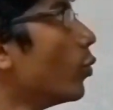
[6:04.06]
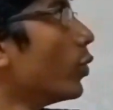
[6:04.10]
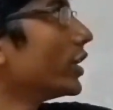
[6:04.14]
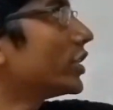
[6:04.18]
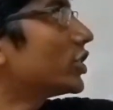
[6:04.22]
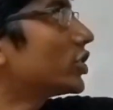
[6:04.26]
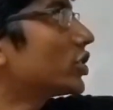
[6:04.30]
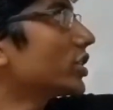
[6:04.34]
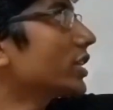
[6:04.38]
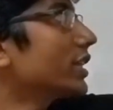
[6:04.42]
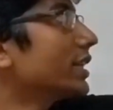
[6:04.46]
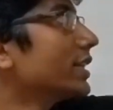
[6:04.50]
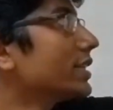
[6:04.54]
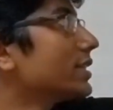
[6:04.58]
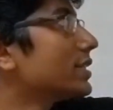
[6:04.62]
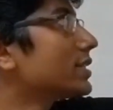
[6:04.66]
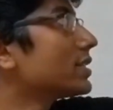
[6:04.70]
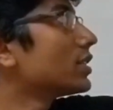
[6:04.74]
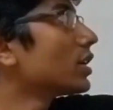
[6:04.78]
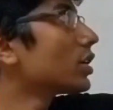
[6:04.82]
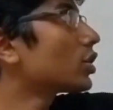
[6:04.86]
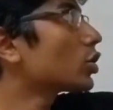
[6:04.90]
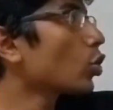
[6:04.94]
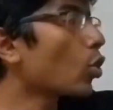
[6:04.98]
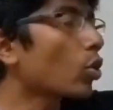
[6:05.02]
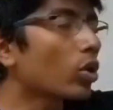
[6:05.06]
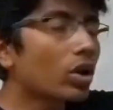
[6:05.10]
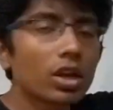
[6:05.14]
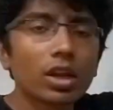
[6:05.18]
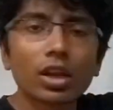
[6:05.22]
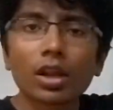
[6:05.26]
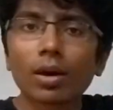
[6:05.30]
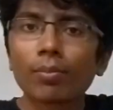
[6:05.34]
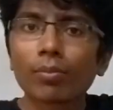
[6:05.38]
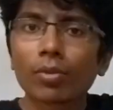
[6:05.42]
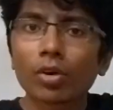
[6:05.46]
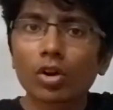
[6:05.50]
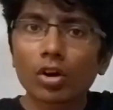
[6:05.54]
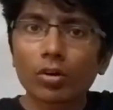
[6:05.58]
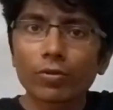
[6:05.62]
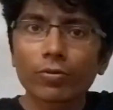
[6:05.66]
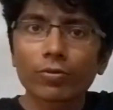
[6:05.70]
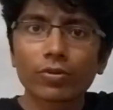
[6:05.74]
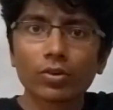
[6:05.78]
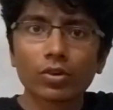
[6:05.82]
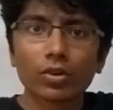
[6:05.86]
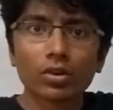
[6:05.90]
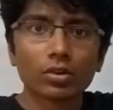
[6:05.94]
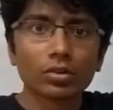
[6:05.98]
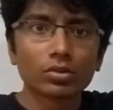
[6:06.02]
which is the total number
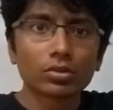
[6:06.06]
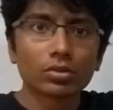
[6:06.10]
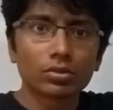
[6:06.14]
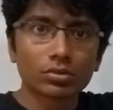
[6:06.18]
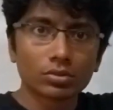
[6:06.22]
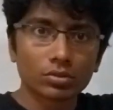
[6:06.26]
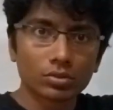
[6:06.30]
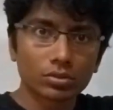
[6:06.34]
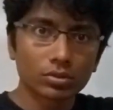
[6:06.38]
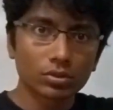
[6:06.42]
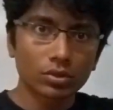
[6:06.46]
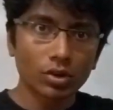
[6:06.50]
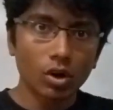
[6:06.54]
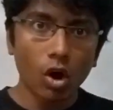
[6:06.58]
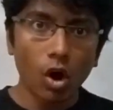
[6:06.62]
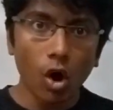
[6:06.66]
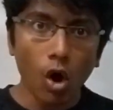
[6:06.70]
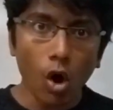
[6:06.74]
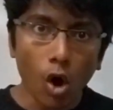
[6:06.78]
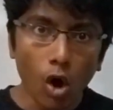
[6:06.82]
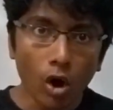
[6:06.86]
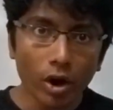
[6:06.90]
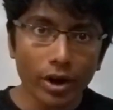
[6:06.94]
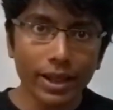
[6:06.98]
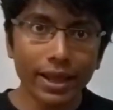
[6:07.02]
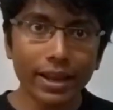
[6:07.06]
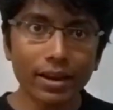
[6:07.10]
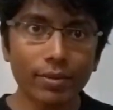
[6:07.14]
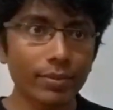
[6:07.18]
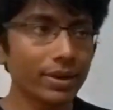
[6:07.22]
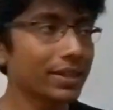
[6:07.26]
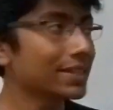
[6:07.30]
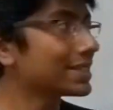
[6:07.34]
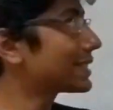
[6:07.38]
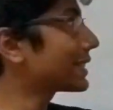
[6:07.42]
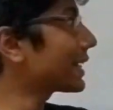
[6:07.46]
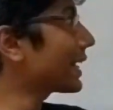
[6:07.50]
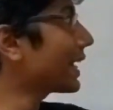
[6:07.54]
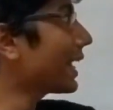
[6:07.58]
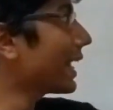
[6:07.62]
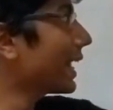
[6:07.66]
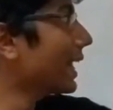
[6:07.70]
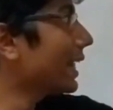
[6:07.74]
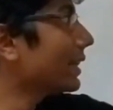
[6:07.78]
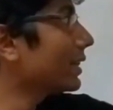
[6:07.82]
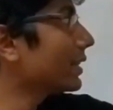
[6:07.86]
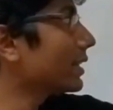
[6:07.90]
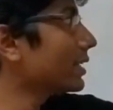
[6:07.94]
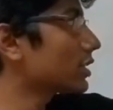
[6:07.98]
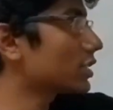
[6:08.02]
of odd elements
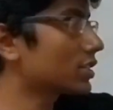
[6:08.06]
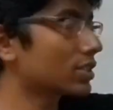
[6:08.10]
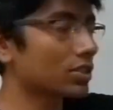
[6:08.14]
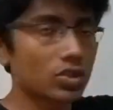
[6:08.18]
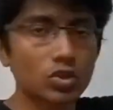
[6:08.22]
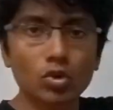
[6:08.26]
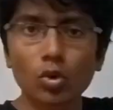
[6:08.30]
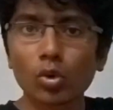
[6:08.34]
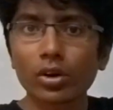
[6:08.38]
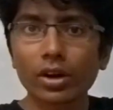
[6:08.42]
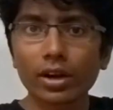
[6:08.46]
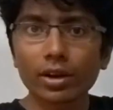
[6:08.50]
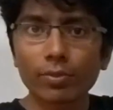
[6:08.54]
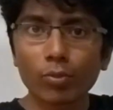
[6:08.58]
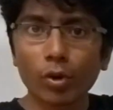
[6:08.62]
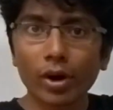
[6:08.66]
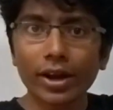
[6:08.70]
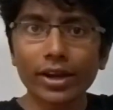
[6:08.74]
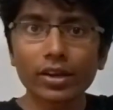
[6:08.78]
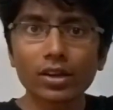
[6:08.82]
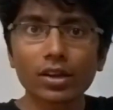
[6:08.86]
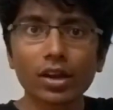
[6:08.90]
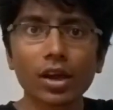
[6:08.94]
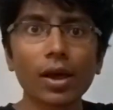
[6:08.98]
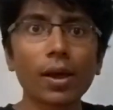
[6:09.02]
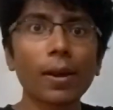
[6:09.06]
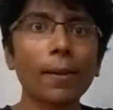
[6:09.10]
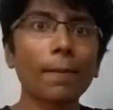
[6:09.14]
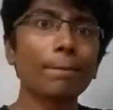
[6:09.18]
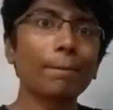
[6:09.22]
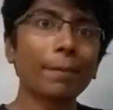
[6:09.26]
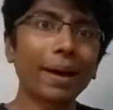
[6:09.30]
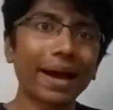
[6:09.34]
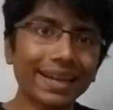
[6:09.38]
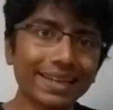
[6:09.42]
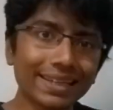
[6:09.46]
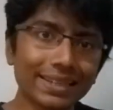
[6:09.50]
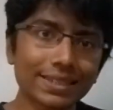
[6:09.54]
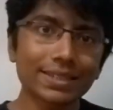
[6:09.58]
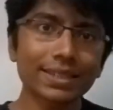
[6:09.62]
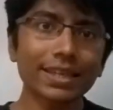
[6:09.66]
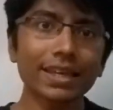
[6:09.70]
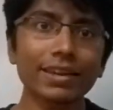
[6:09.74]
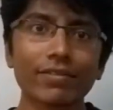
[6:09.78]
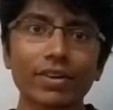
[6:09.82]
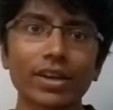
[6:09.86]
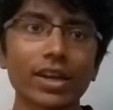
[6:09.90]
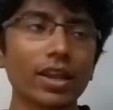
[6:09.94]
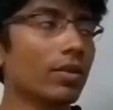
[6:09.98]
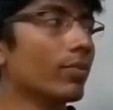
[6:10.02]
in this soldering point
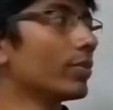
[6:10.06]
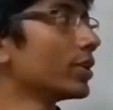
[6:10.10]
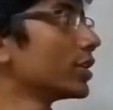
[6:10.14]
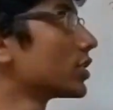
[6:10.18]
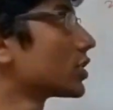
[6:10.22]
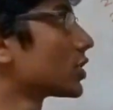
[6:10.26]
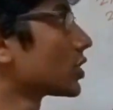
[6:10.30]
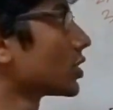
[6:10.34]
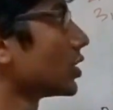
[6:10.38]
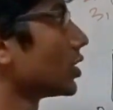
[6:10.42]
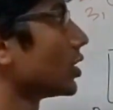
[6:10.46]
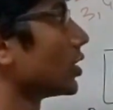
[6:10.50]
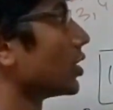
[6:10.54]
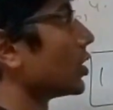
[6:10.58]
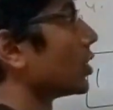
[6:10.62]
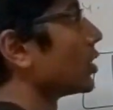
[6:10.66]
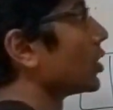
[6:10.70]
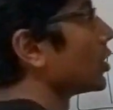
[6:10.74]
minus even elements.